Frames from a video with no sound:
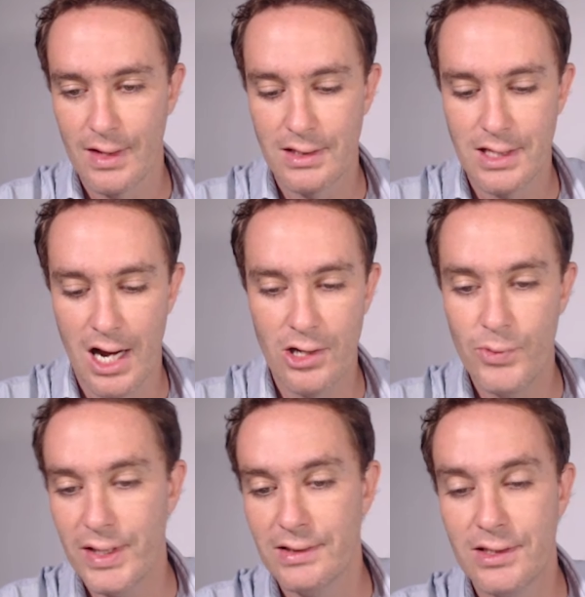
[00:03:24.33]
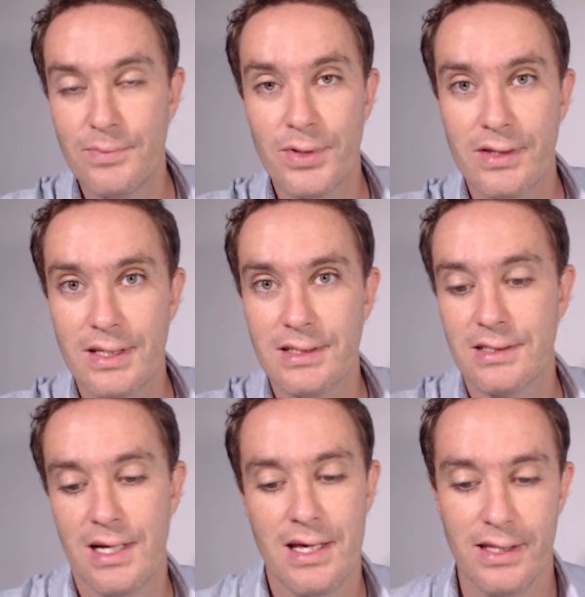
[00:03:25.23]
So how do we interpret
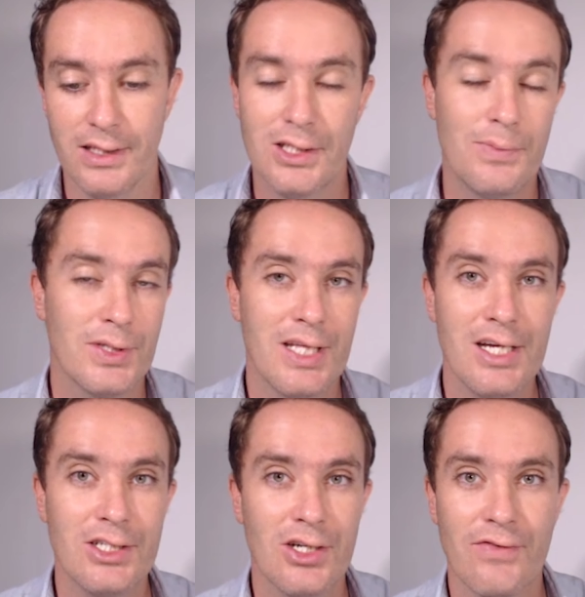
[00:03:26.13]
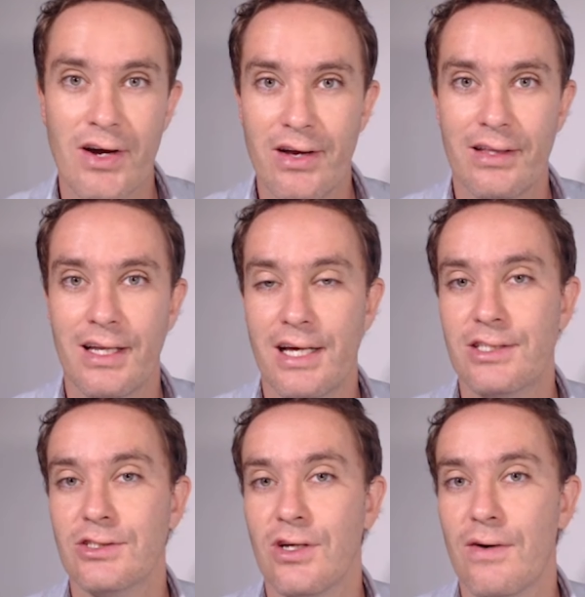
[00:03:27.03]
this? The interpretation of our
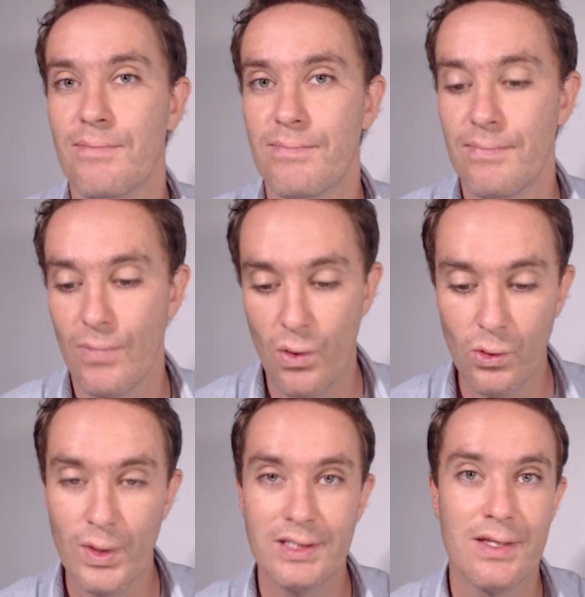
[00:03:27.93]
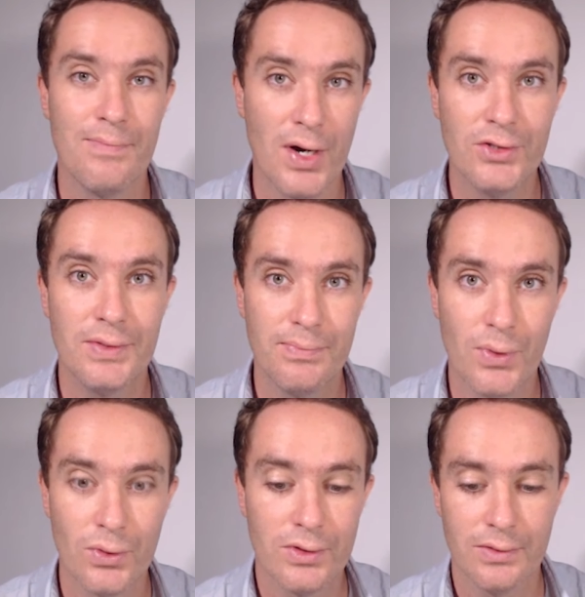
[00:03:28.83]
calculations are always the most
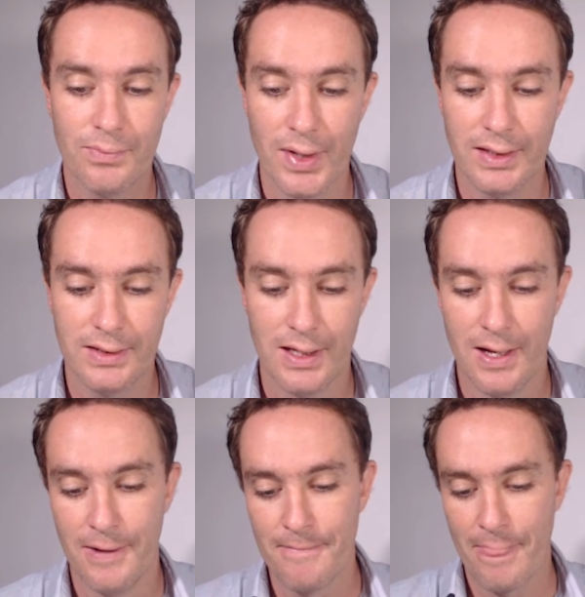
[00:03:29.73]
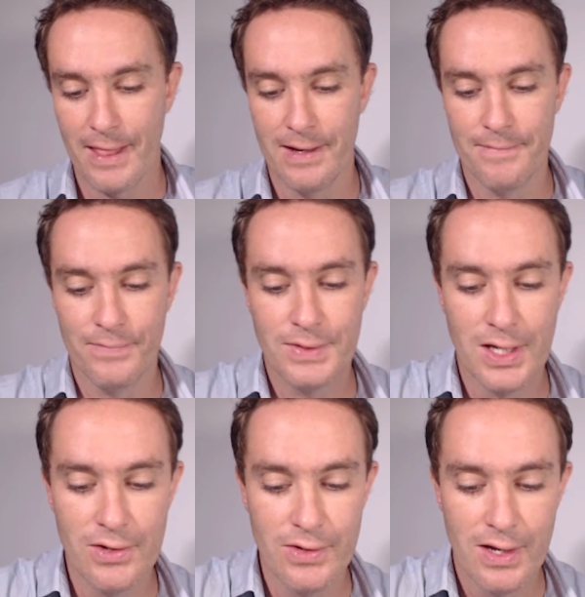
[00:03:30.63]
important bit. Um,
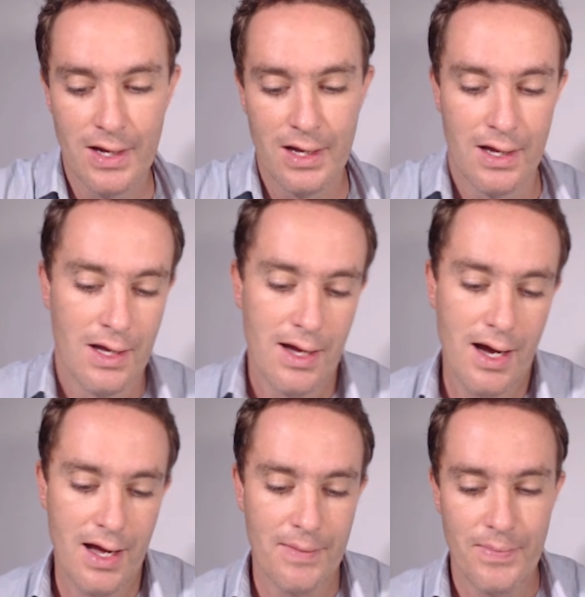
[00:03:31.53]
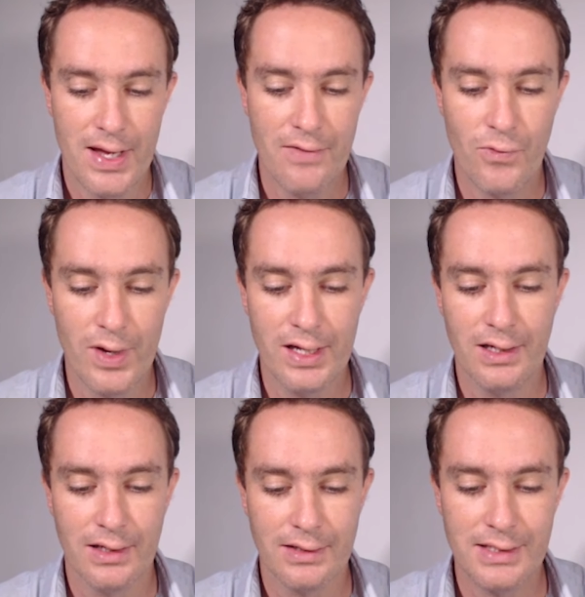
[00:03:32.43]
so uh, if
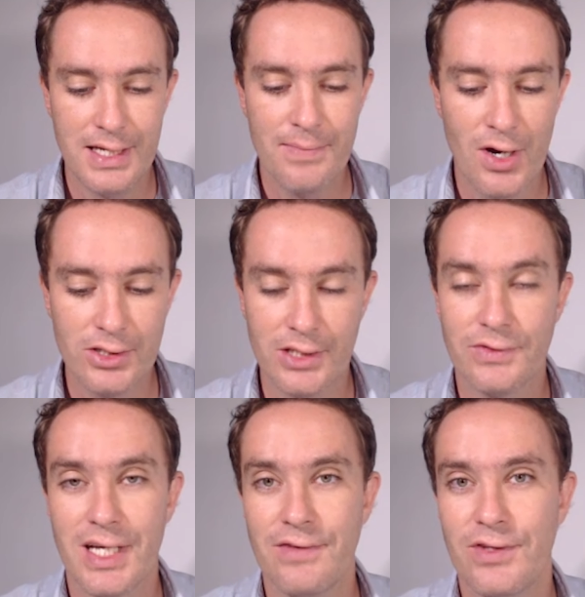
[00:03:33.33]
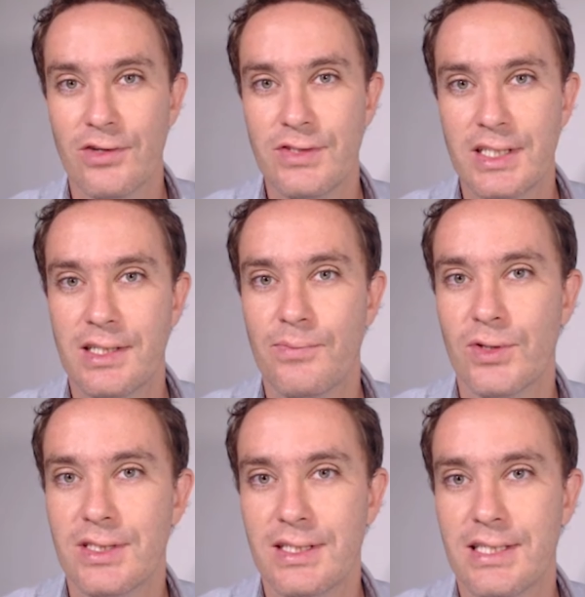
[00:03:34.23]
we see a margin of safety of
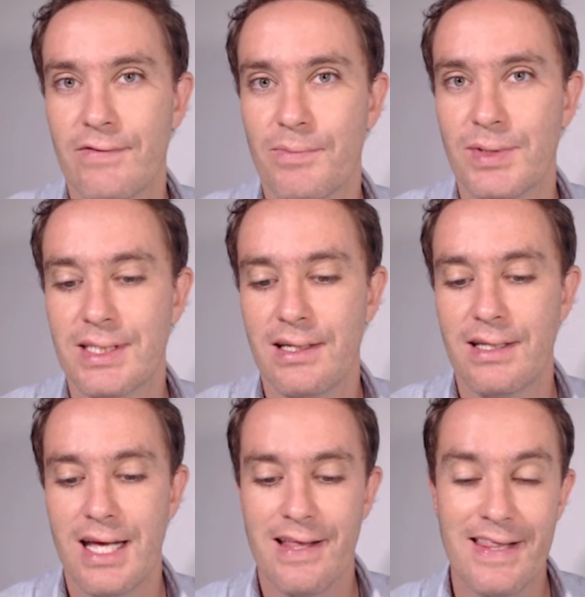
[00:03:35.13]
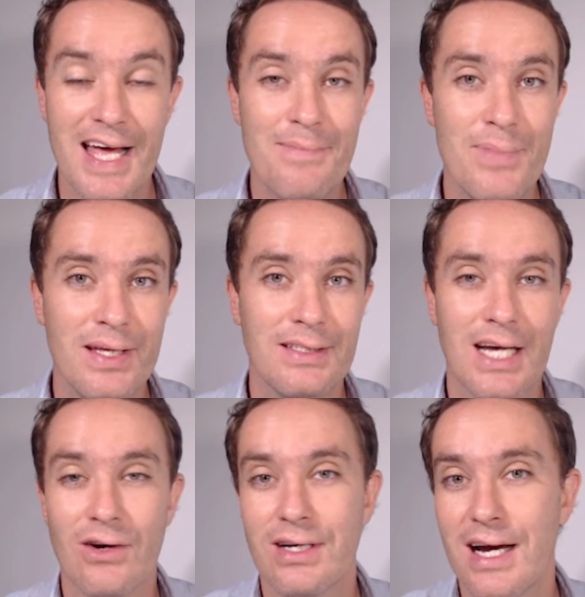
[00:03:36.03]
16.67%, that means
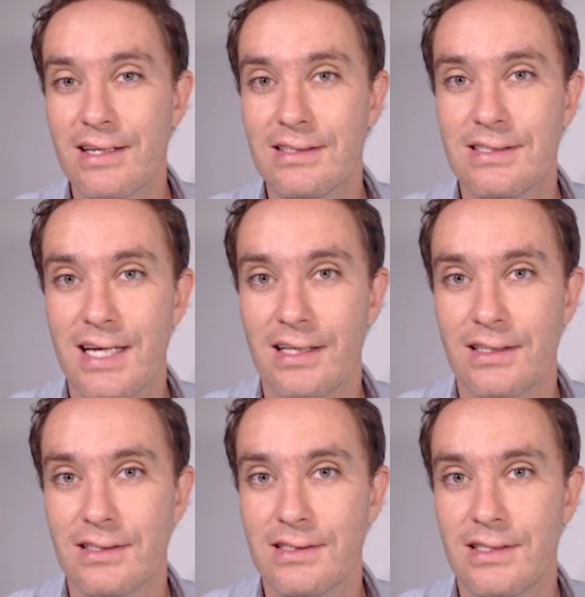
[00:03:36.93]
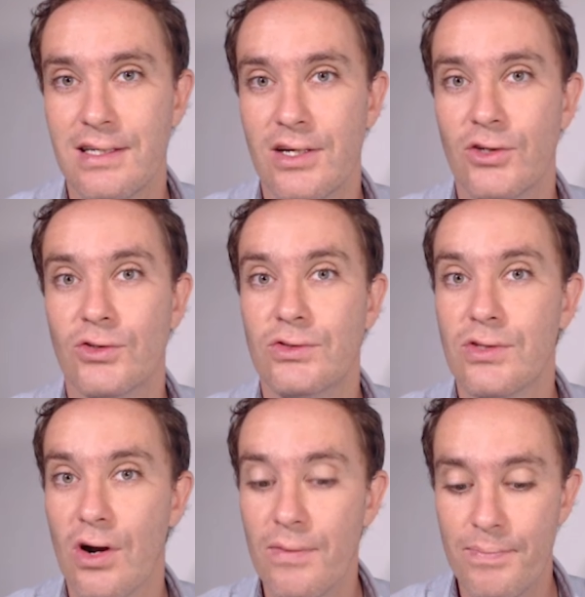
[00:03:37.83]
our current sales could
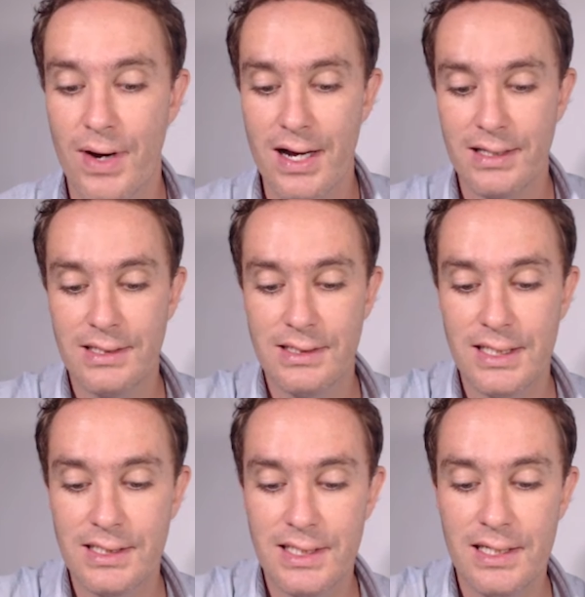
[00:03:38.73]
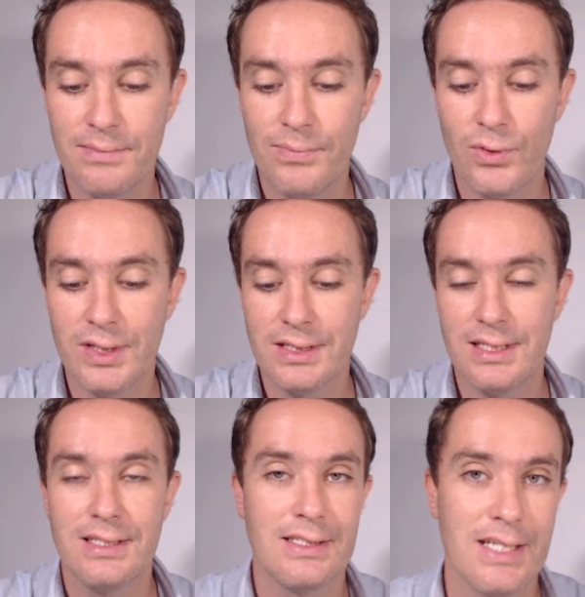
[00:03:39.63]
drop by
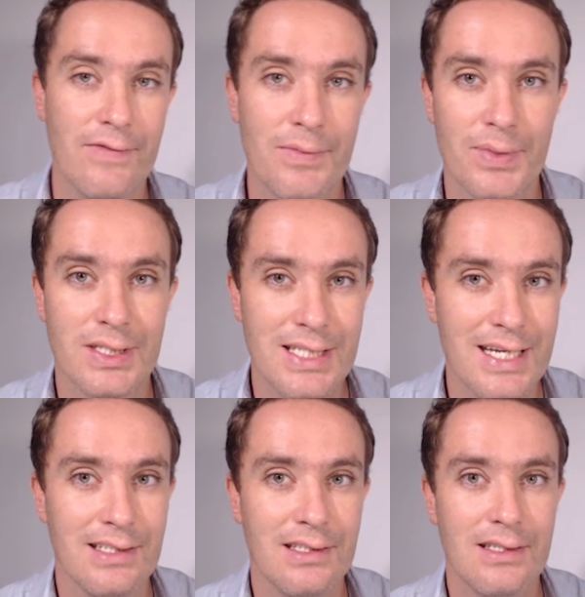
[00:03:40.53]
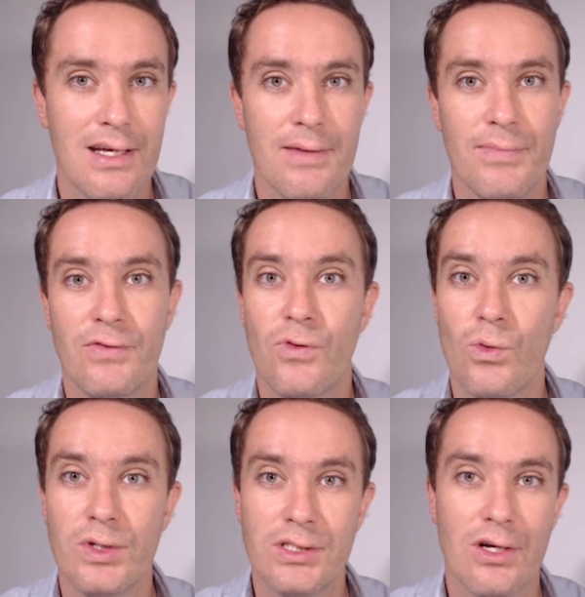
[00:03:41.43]
16.67%
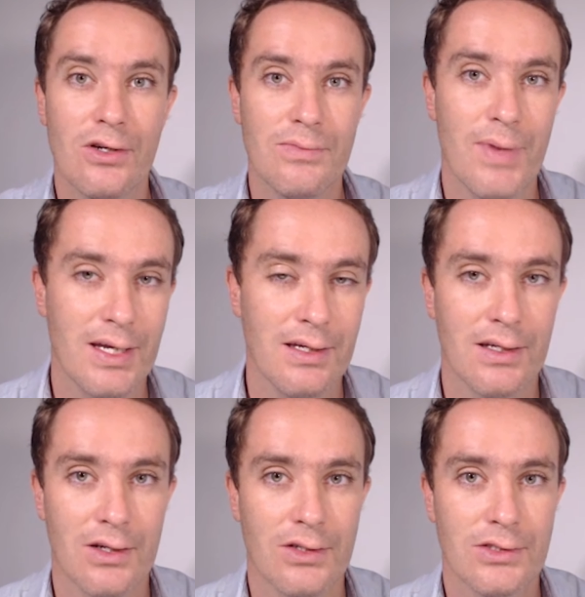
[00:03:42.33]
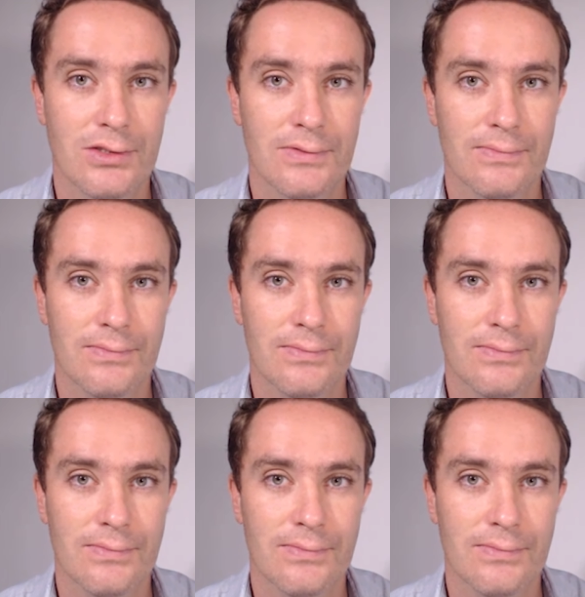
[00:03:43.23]
before we start making a loss.